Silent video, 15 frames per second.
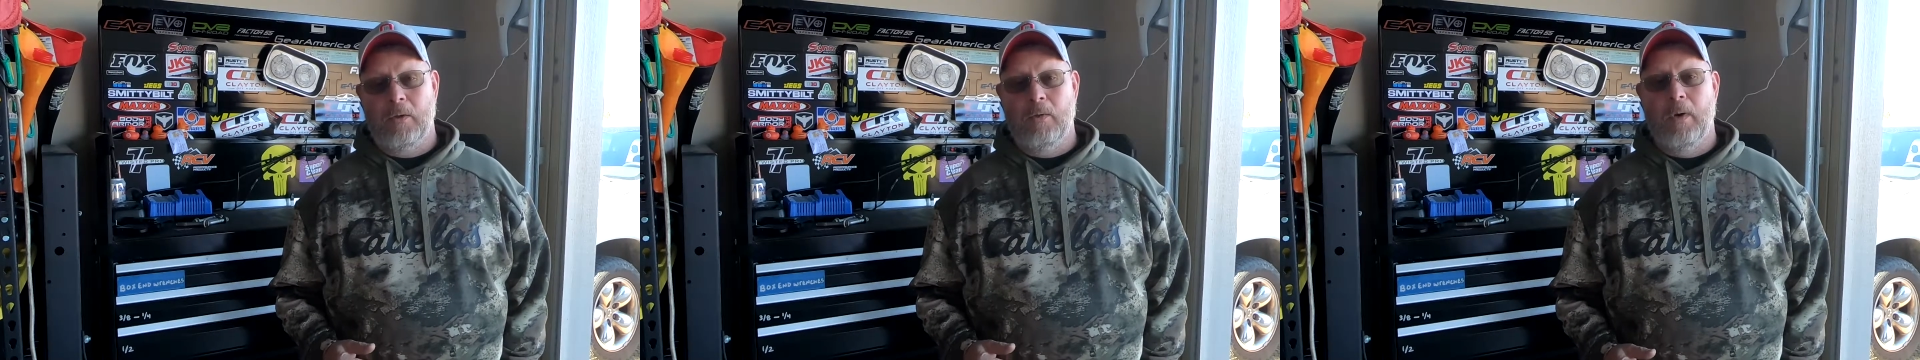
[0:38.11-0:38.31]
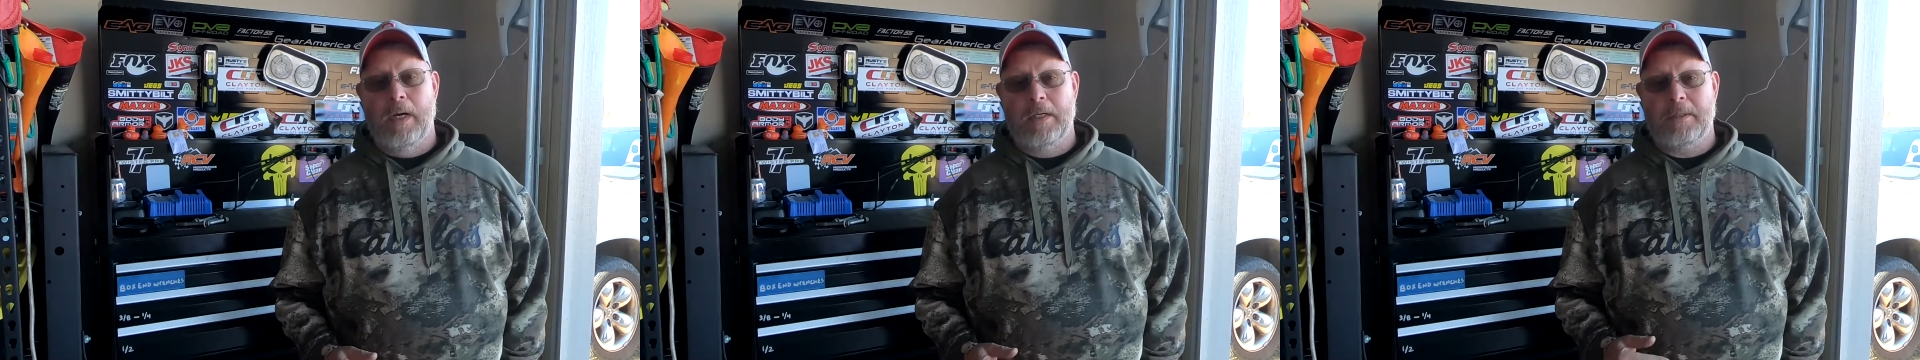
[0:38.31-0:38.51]

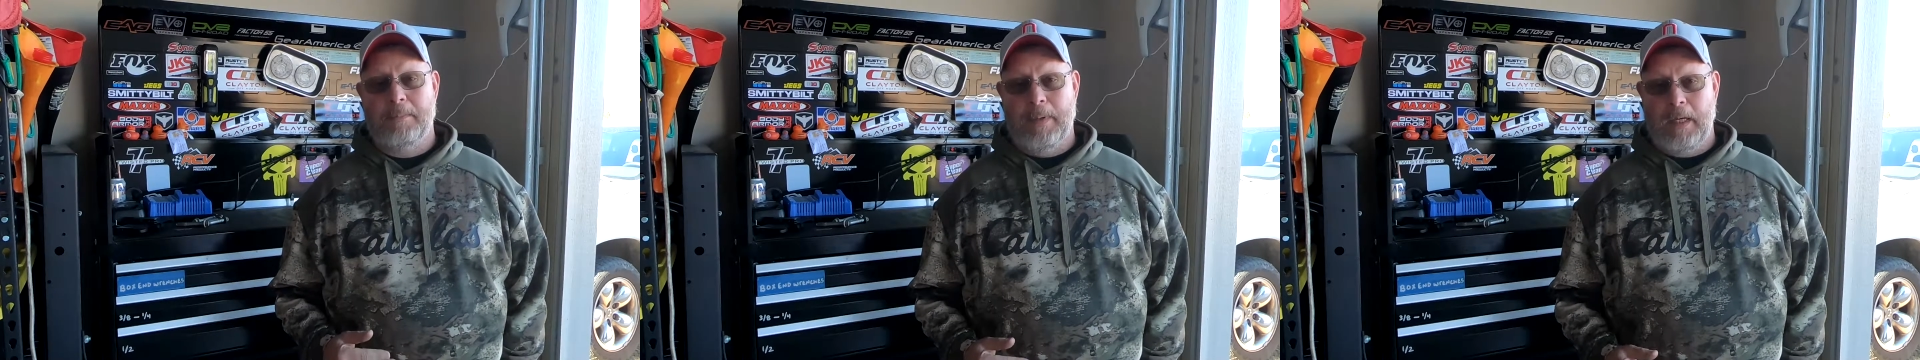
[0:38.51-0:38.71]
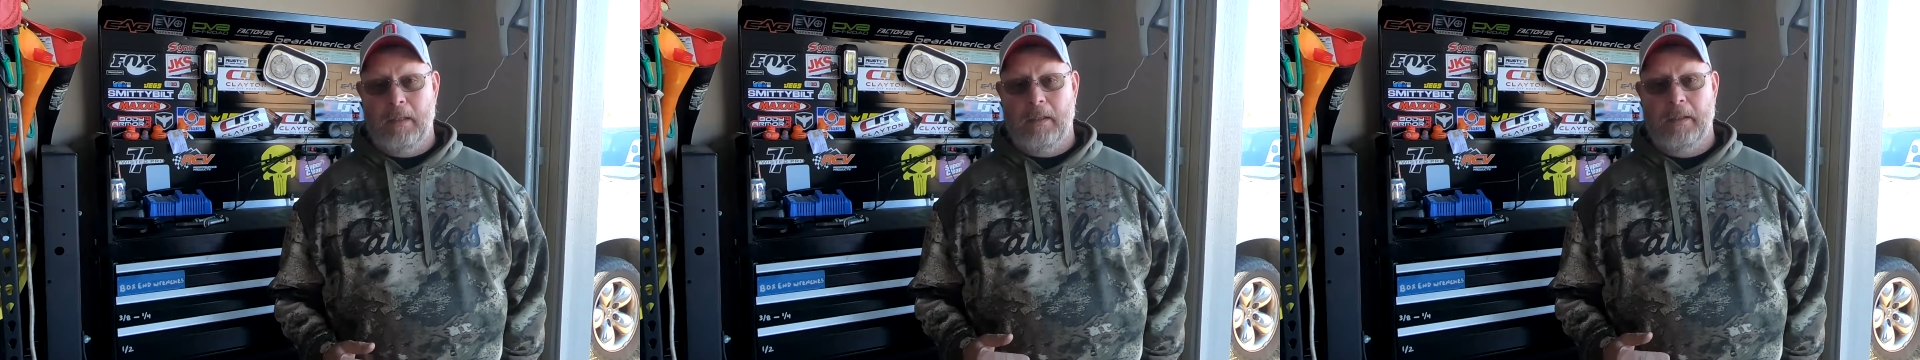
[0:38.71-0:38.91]
U.S.
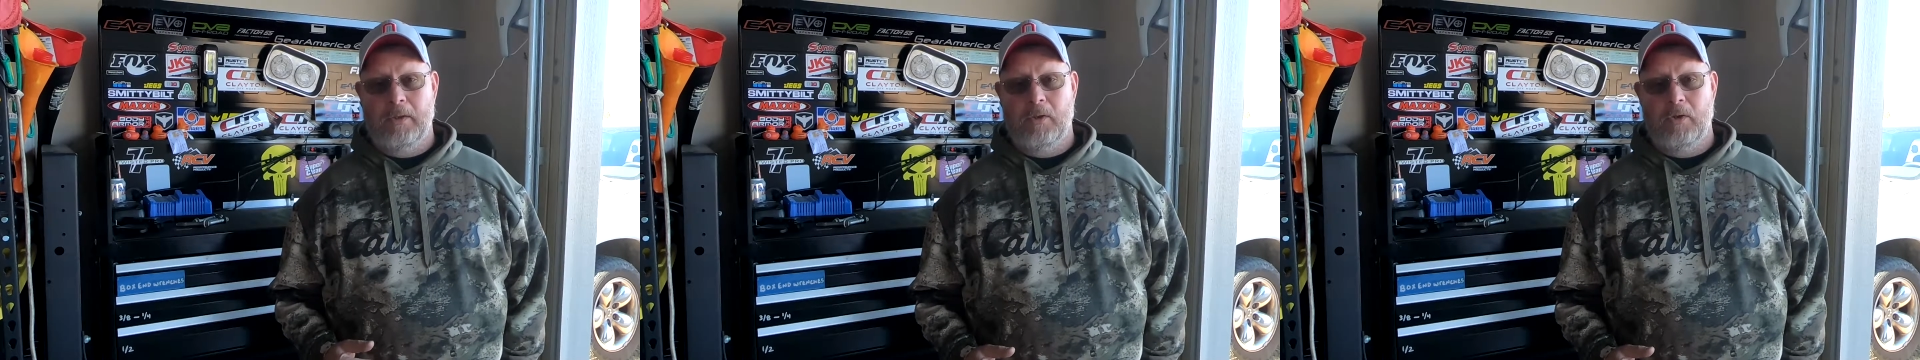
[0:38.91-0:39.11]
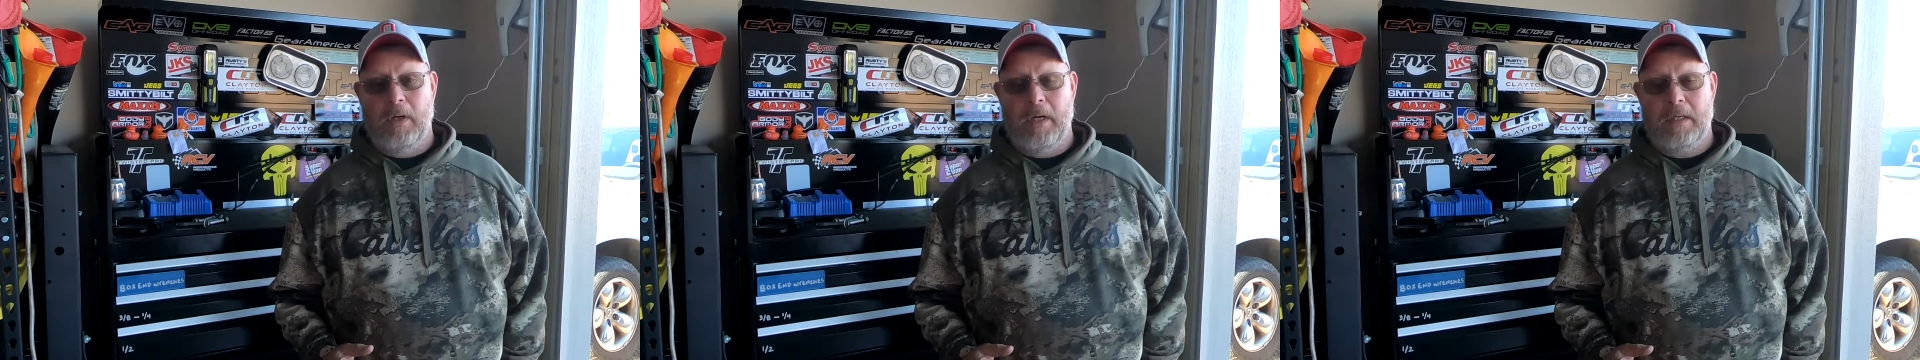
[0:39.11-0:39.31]
mailing
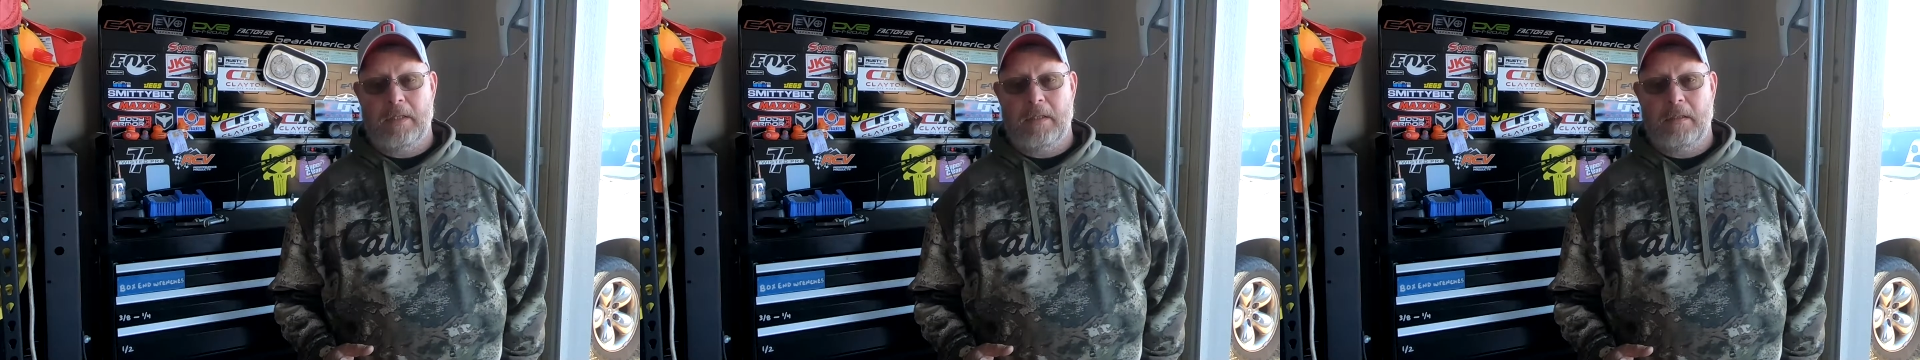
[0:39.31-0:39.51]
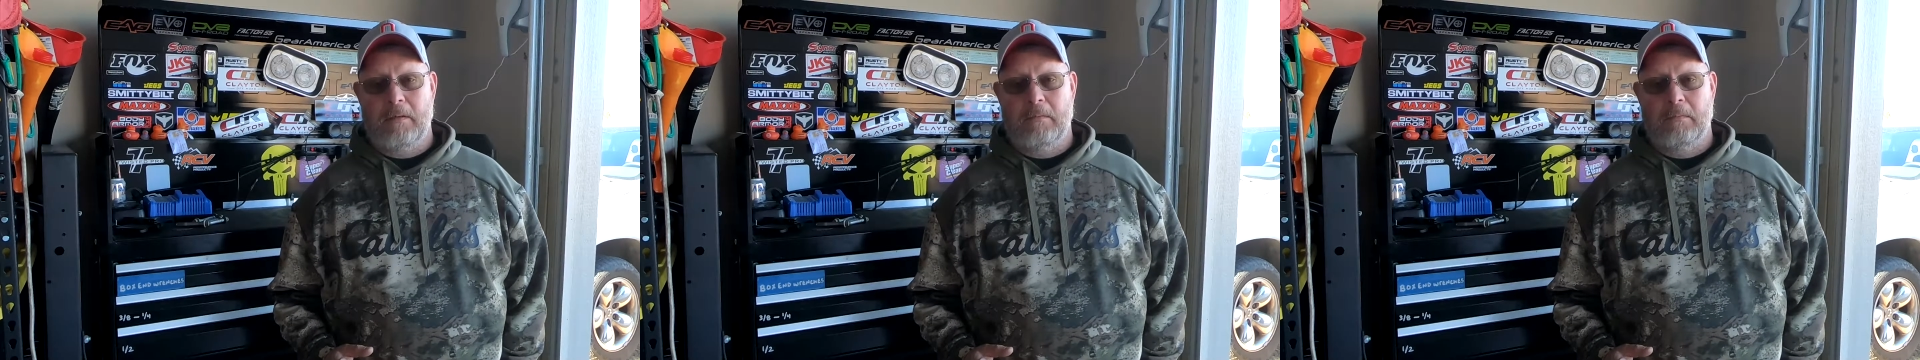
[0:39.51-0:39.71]

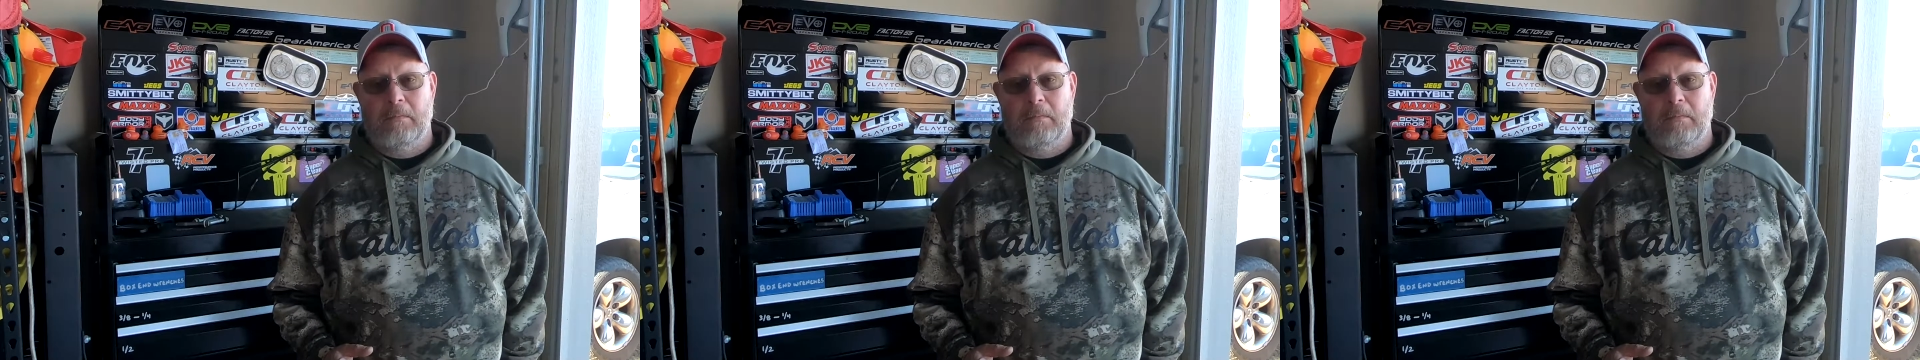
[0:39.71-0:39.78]
address.